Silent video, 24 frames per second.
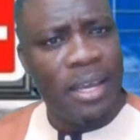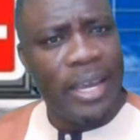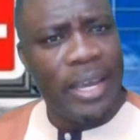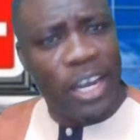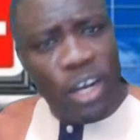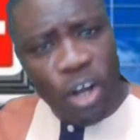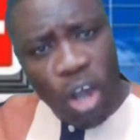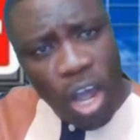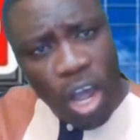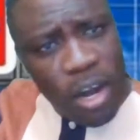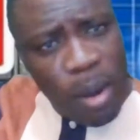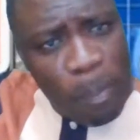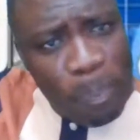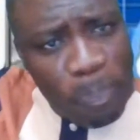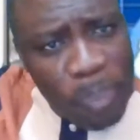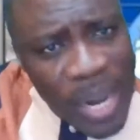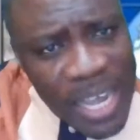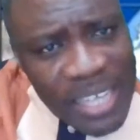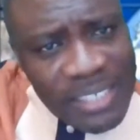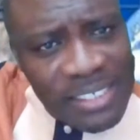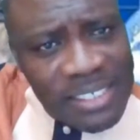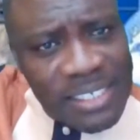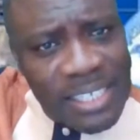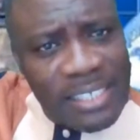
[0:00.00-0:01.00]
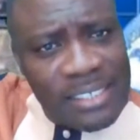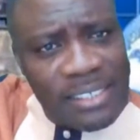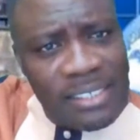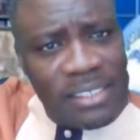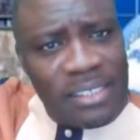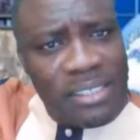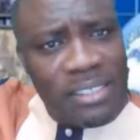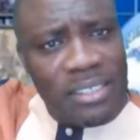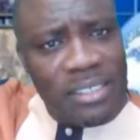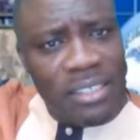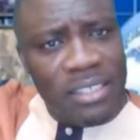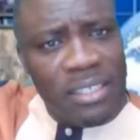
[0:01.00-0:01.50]
and other
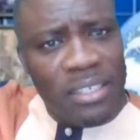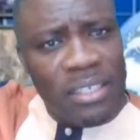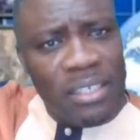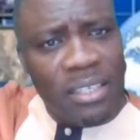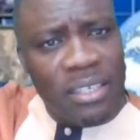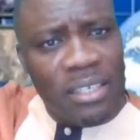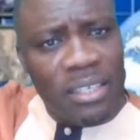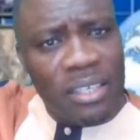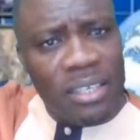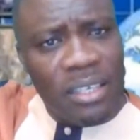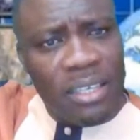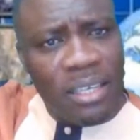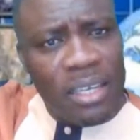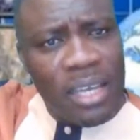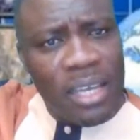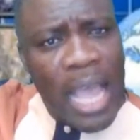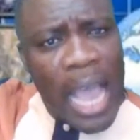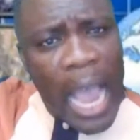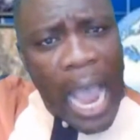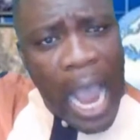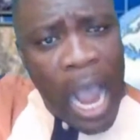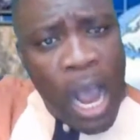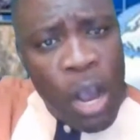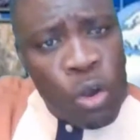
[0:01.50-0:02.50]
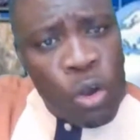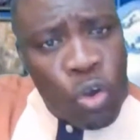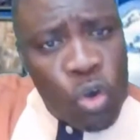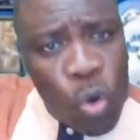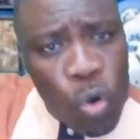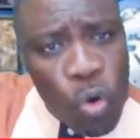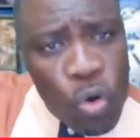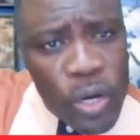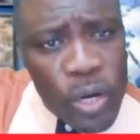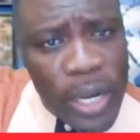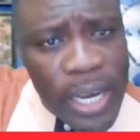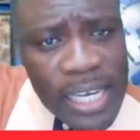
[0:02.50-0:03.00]
places? How
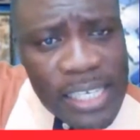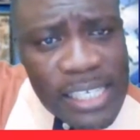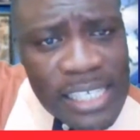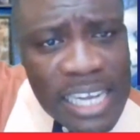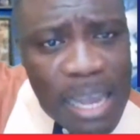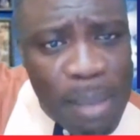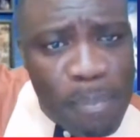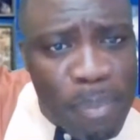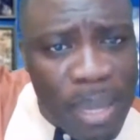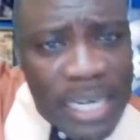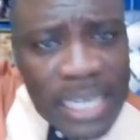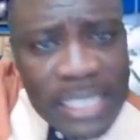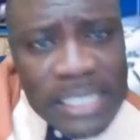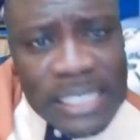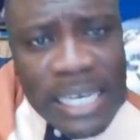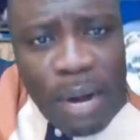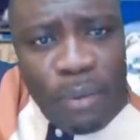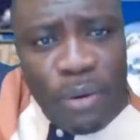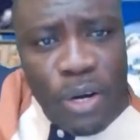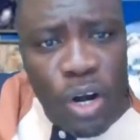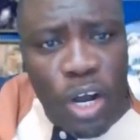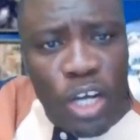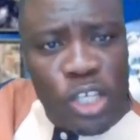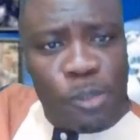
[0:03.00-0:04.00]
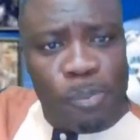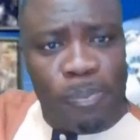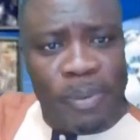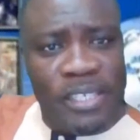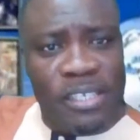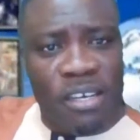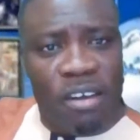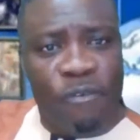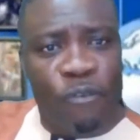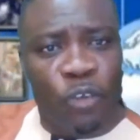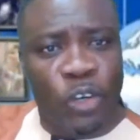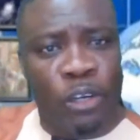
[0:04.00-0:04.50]
good is the military
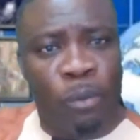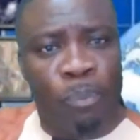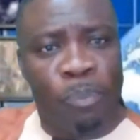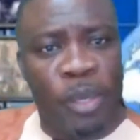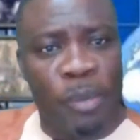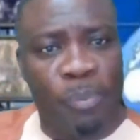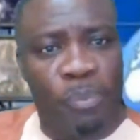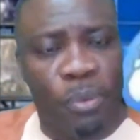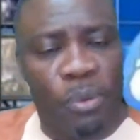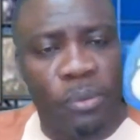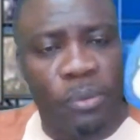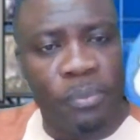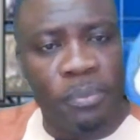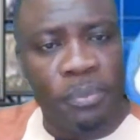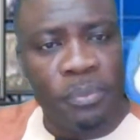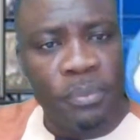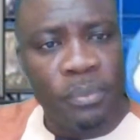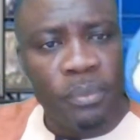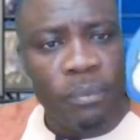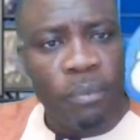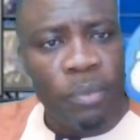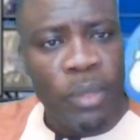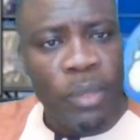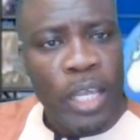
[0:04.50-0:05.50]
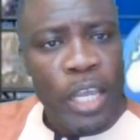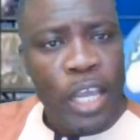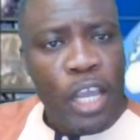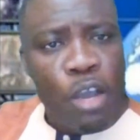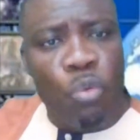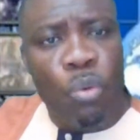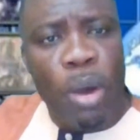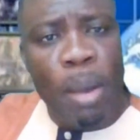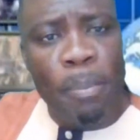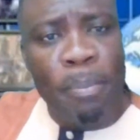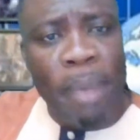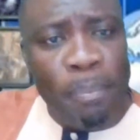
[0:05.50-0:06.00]
hospital for the people?
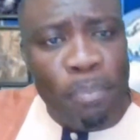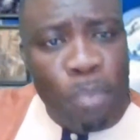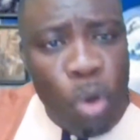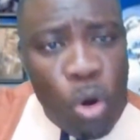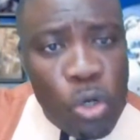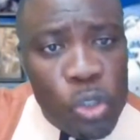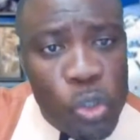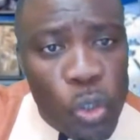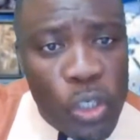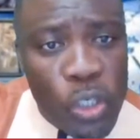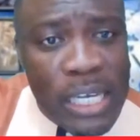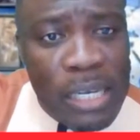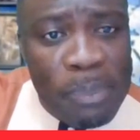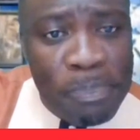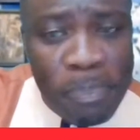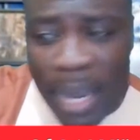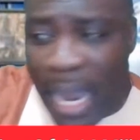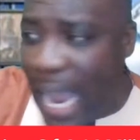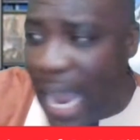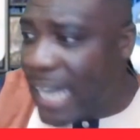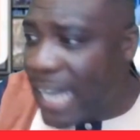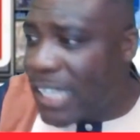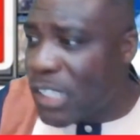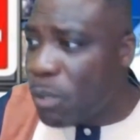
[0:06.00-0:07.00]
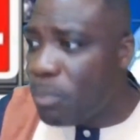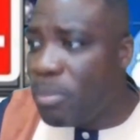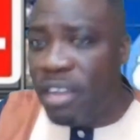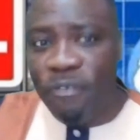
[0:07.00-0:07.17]
When Mabutu Yimba had to